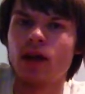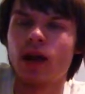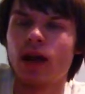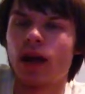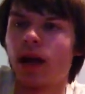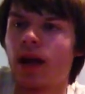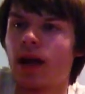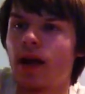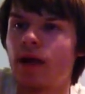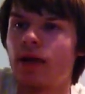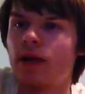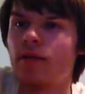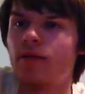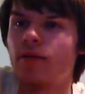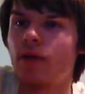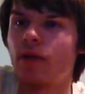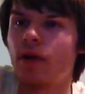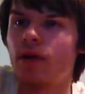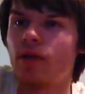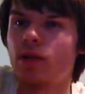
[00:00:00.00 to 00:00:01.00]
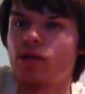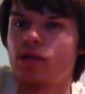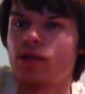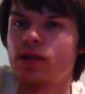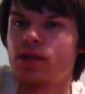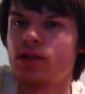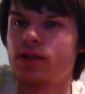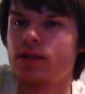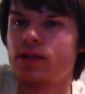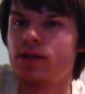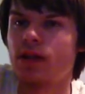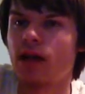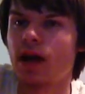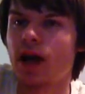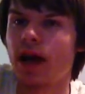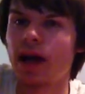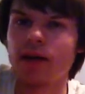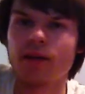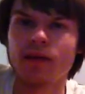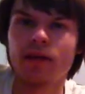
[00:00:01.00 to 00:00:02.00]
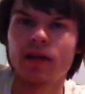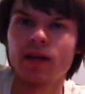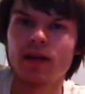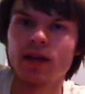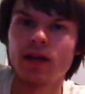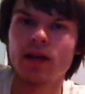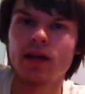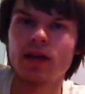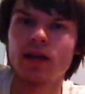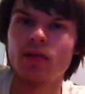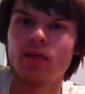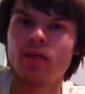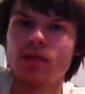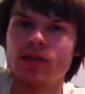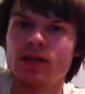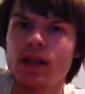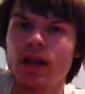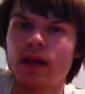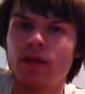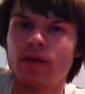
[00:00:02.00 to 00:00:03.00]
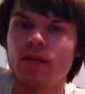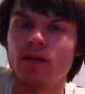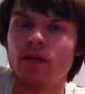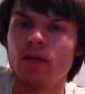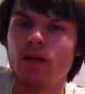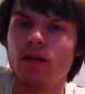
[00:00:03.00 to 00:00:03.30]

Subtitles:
and Freddie Roach says, I didn't think he was dead.